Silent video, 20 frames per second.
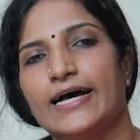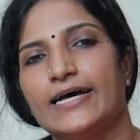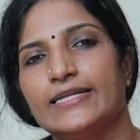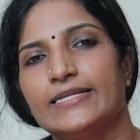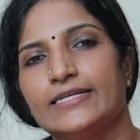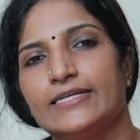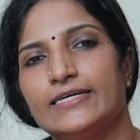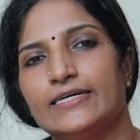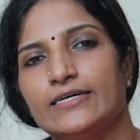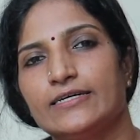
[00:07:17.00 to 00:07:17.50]

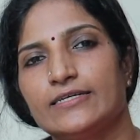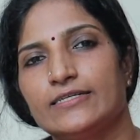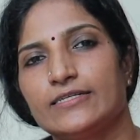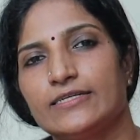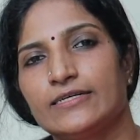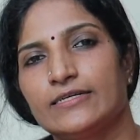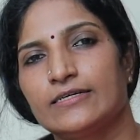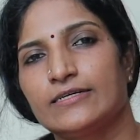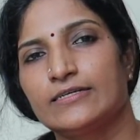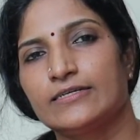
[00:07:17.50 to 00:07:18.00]
and
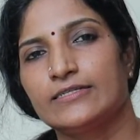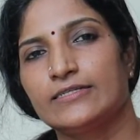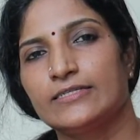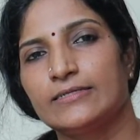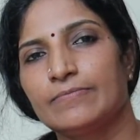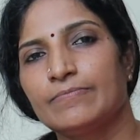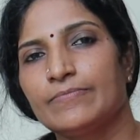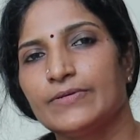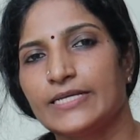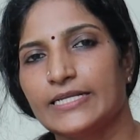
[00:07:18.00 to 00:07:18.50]

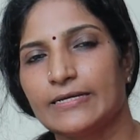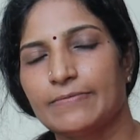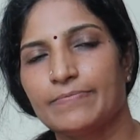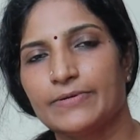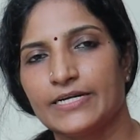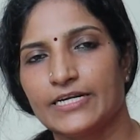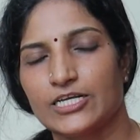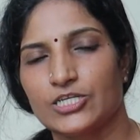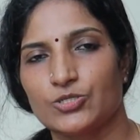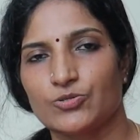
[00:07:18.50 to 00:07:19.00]
Jambira
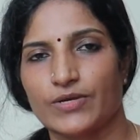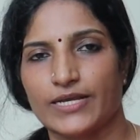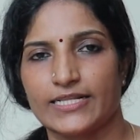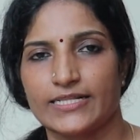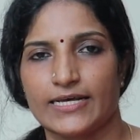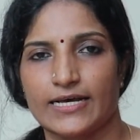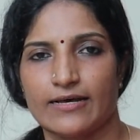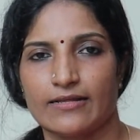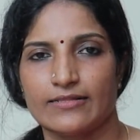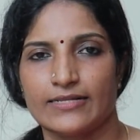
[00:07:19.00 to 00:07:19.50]

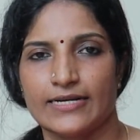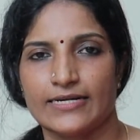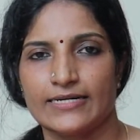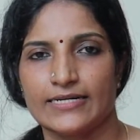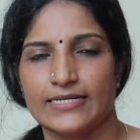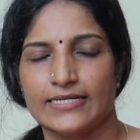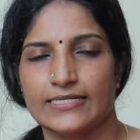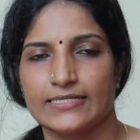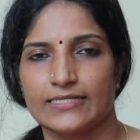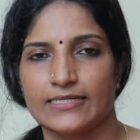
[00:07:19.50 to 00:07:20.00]
Pindasweda,
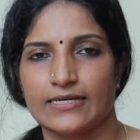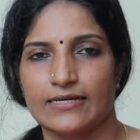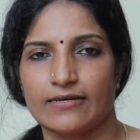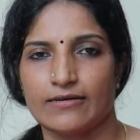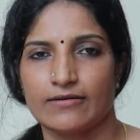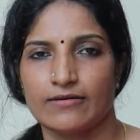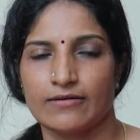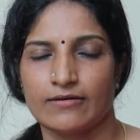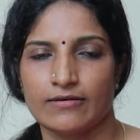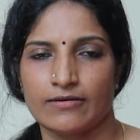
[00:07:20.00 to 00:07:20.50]
that is
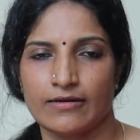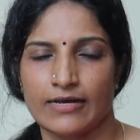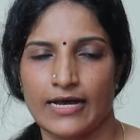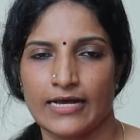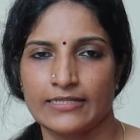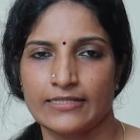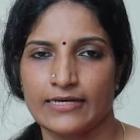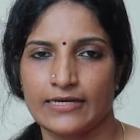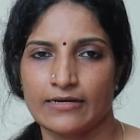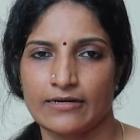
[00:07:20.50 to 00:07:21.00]

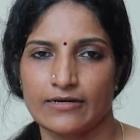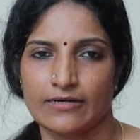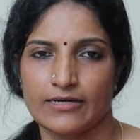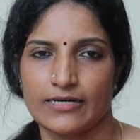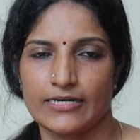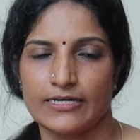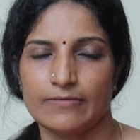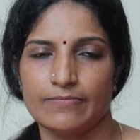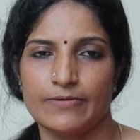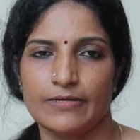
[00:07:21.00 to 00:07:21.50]
other
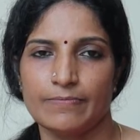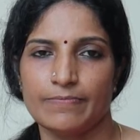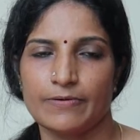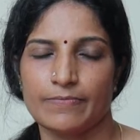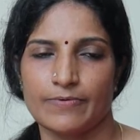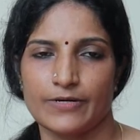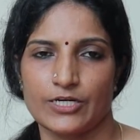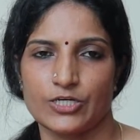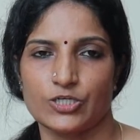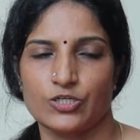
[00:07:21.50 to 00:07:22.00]
herbal
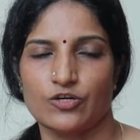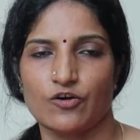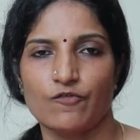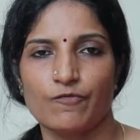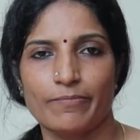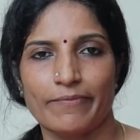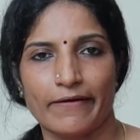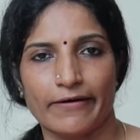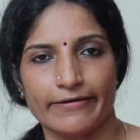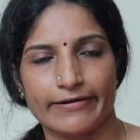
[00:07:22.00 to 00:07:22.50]
preparation
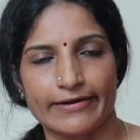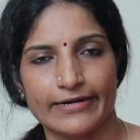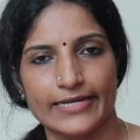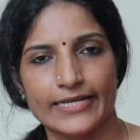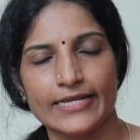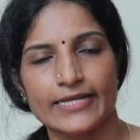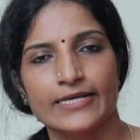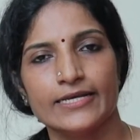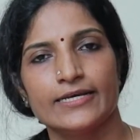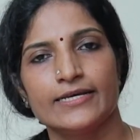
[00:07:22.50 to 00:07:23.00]
of
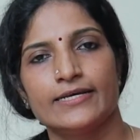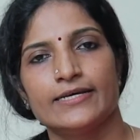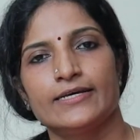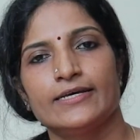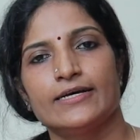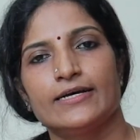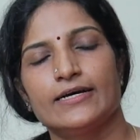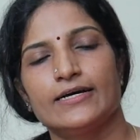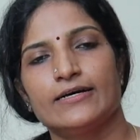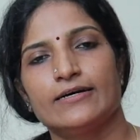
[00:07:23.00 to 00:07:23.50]
partly.
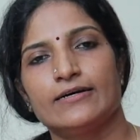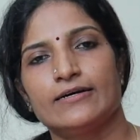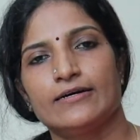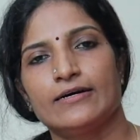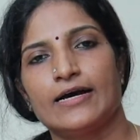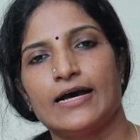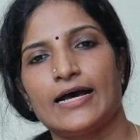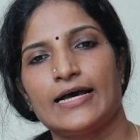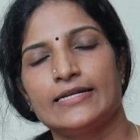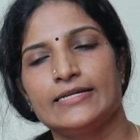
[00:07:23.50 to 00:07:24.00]

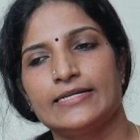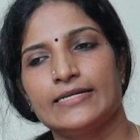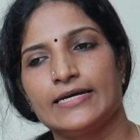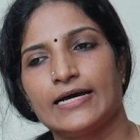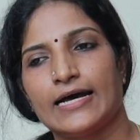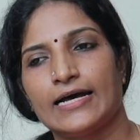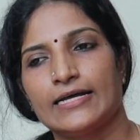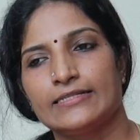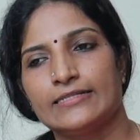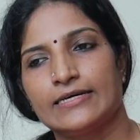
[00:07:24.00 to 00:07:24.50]
And
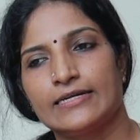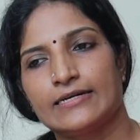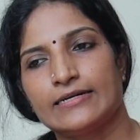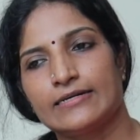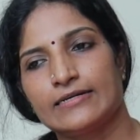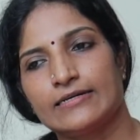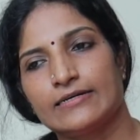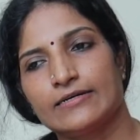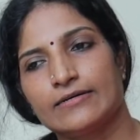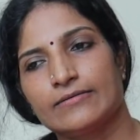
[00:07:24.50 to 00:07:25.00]

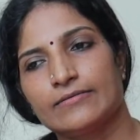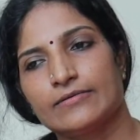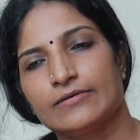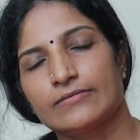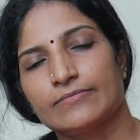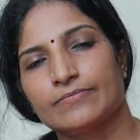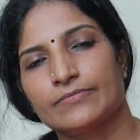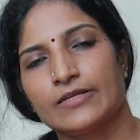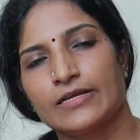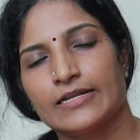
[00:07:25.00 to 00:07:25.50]

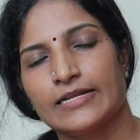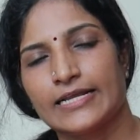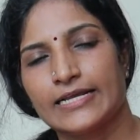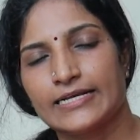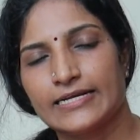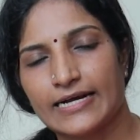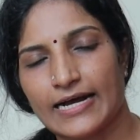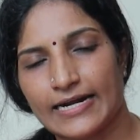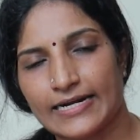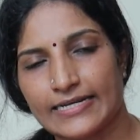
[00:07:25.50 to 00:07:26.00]
other
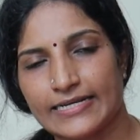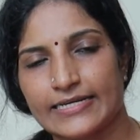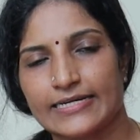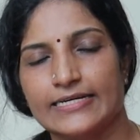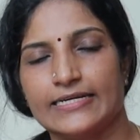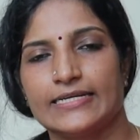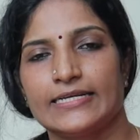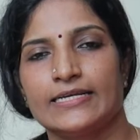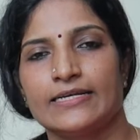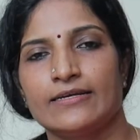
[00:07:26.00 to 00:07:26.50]
like
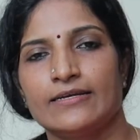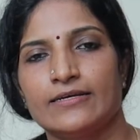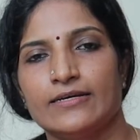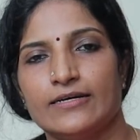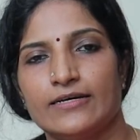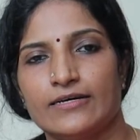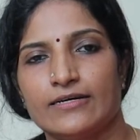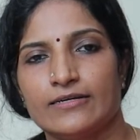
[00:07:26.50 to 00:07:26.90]
Kadikiri,